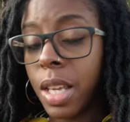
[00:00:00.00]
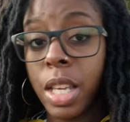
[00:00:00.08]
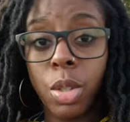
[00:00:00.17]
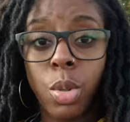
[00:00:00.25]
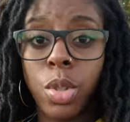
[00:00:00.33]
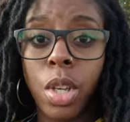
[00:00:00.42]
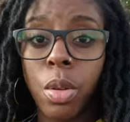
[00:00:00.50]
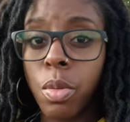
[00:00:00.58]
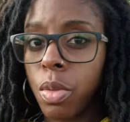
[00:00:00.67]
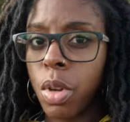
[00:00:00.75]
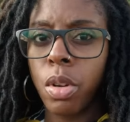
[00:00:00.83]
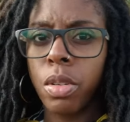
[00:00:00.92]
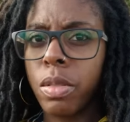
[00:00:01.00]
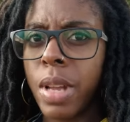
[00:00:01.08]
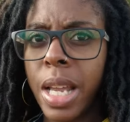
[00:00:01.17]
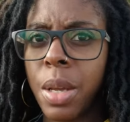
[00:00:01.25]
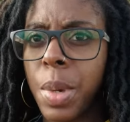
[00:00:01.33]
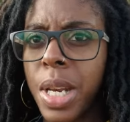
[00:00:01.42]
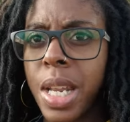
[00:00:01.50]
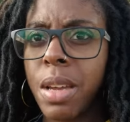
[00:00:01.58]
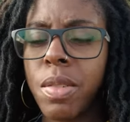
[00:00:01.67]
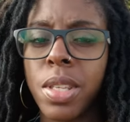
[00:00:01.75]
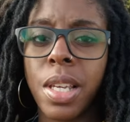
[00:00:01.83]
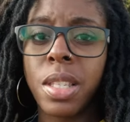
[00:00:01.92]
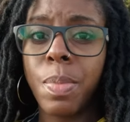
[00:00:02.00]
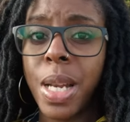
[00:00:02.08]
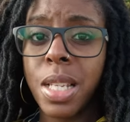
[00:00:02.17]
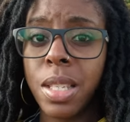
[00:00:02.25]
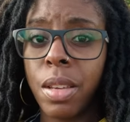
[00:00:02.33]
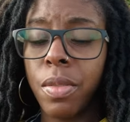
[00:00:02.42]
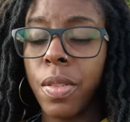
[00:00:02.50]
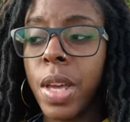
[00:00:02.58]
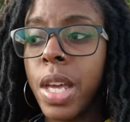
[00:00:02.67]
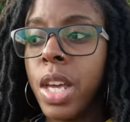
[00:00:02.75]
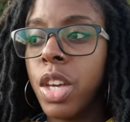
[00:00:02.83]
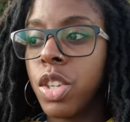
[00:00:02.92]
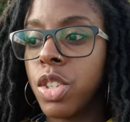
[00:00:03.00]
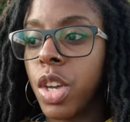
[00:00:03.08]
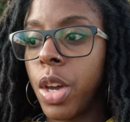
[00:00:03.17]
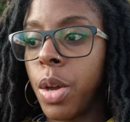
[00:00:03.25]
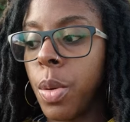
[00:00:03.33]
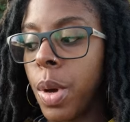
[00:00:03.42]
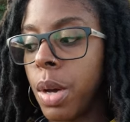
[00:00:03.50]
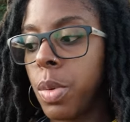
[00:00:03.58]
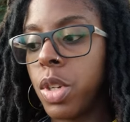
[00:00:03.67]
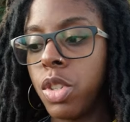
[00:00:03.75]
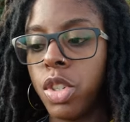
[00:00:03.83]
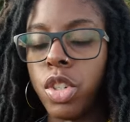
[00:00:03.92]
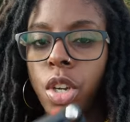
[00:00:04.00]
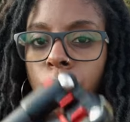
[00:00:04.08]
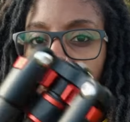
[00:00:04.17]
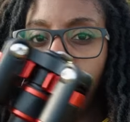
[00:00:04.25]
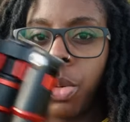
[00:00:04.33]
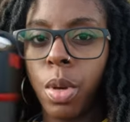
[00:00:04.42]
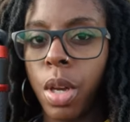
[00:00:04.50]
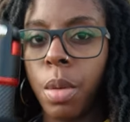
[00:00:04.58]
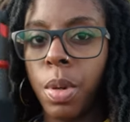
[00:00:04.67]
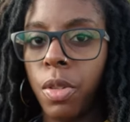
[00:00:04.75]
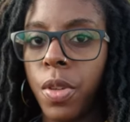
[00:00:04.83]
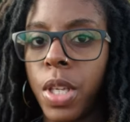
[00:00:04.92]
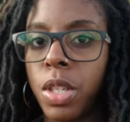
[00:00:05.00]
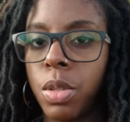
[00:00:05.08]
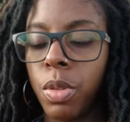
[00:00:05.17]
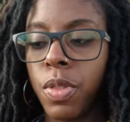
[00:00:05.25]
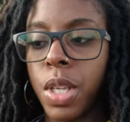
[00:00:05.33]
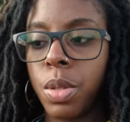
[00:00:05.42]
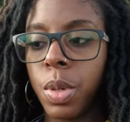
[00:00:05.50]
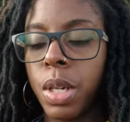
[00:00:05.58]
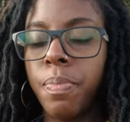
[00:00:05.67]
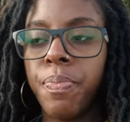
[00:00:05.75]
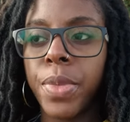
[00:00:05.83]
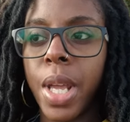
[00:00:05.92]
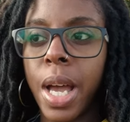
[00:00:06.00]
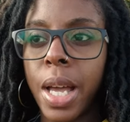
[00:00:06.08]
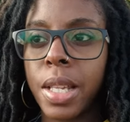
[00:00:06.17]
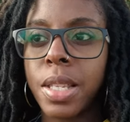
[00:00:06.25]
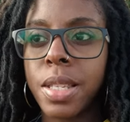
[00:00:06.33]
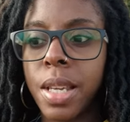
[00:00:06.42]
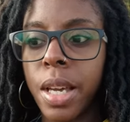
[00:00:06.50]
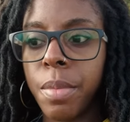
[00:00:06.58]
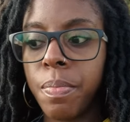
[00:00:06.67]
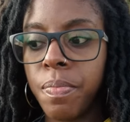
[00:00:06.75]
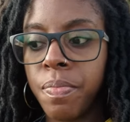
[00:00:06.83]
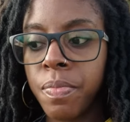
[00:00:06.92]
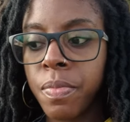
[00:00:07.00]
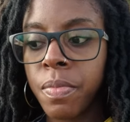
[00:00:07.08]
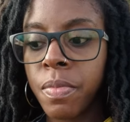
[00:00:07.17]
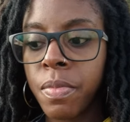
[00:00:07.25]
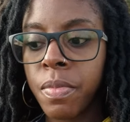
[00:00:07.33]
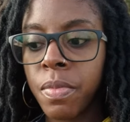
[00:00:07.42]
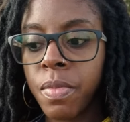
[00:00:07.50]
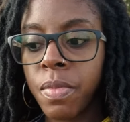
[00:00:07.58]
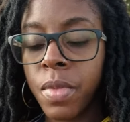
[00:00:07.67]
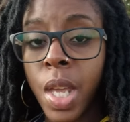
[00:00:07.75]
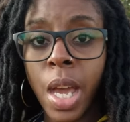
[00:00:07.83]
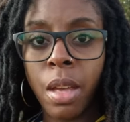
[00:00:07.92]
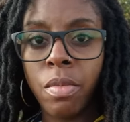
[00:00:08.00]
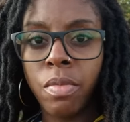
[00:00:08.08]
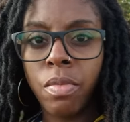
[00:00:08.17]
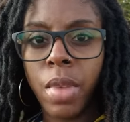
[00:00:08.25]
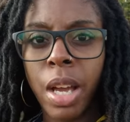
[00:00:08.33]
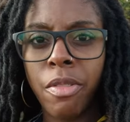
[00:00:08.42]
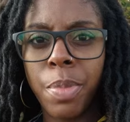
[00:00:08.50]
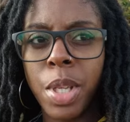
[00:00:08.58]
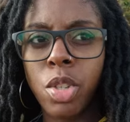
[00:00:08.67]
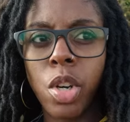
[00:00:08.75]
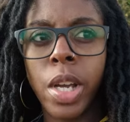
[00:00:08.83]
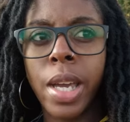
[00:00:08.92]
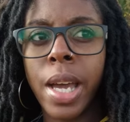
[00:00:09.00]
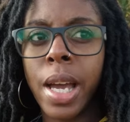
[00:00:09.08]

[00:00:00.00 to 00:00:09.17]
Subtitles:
it's also not anywhere near as expensive. So I wanna just show you a couple of features with this one. And yeah, I've been trying it